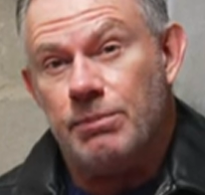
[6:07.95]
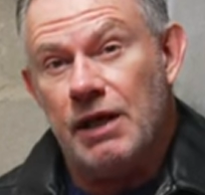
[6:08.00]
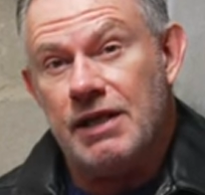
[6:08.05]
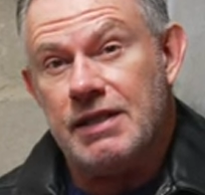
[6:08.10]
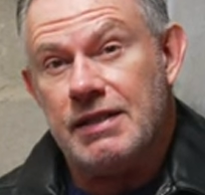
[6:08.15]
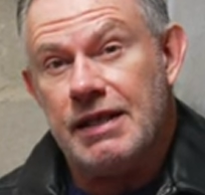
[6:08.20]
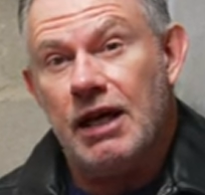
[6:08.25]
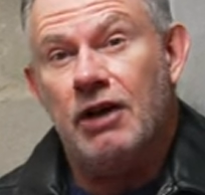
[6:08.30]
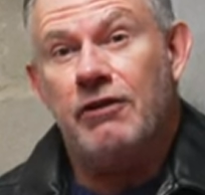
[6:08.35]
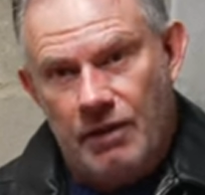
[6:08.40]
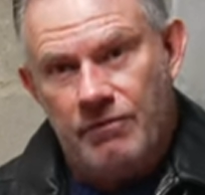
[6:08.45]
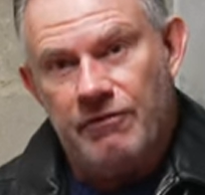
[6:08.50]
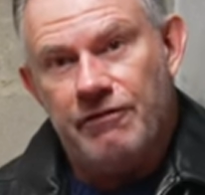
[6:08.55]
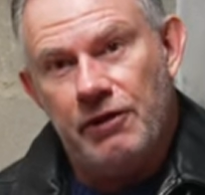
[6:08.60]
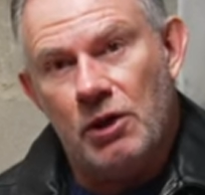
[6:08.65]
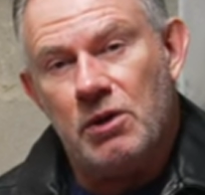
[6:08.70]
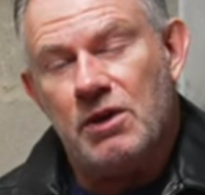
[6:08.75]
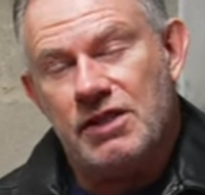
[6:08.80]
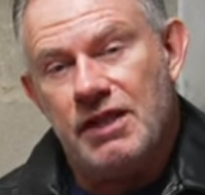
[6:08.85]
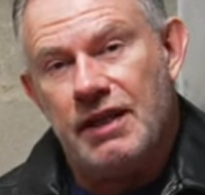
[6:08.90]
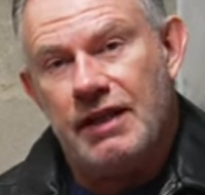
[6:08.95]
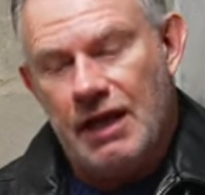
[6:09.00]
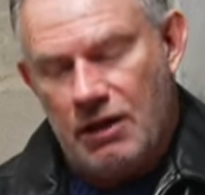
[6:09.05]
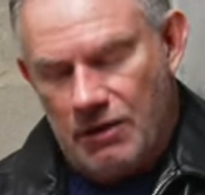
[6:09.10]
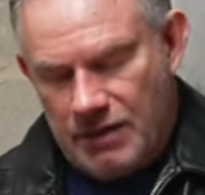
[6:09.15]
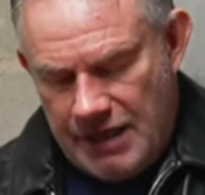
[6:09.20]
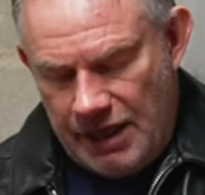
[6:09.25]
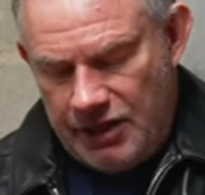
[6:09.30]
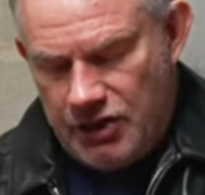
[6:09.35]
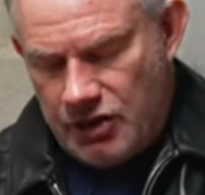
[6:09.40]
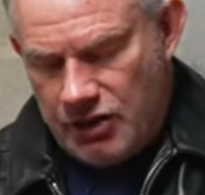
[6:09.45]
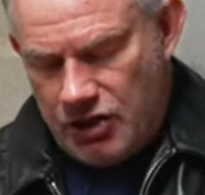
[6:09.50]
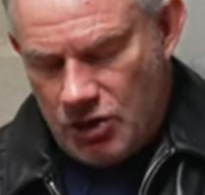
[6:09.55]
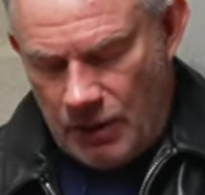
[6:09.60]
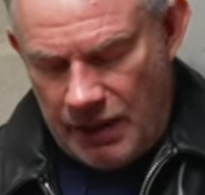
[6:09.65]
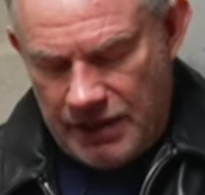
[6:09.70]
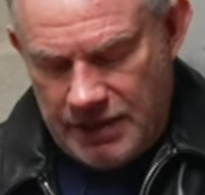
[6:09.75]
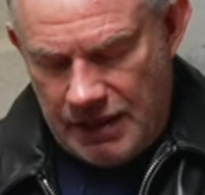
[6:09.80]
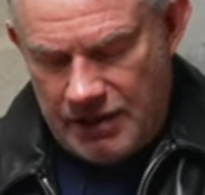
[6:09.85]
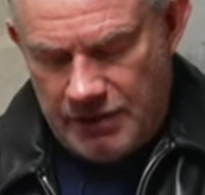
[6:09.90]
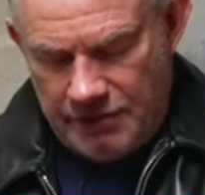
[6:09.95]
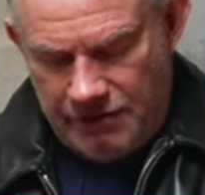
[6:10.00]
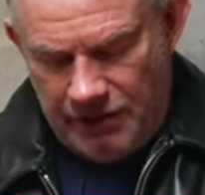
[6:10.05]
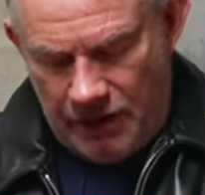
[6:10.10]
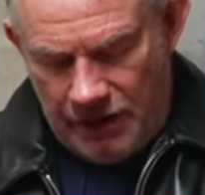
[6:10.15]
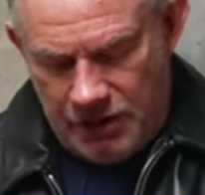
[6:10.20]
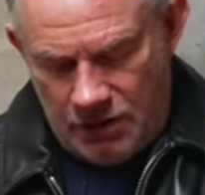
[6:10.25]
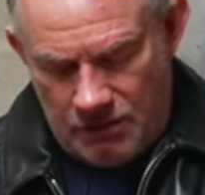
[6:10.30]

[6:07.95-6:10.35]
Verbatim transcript: myself and focusing their attention to identify